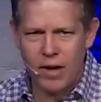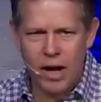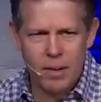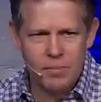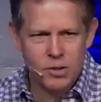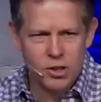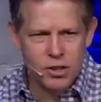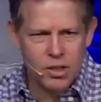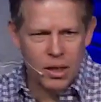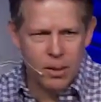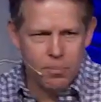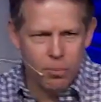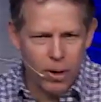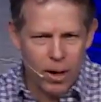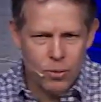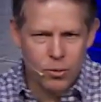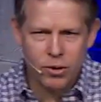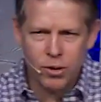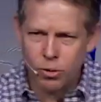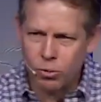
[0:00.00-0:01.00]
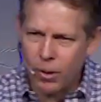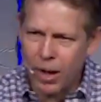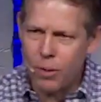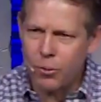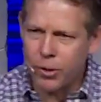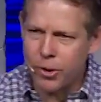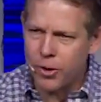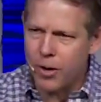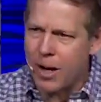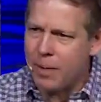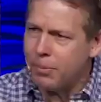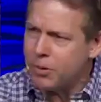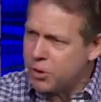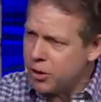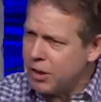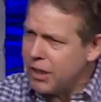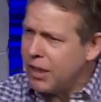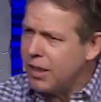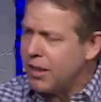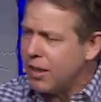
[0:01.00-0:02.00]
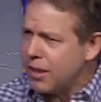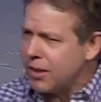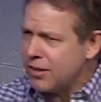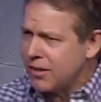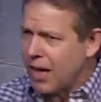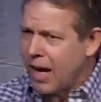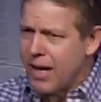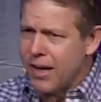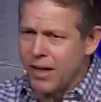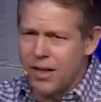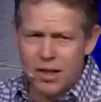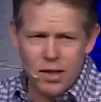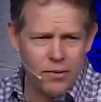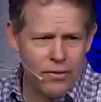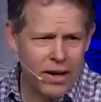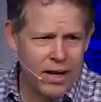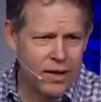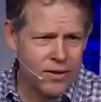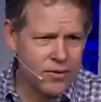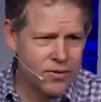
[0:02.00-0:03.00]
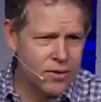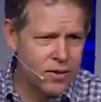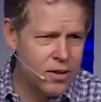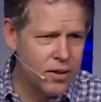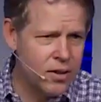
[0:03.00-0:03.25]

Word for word: I'm just going to pray with you right where you're at. But you need to decide in advance.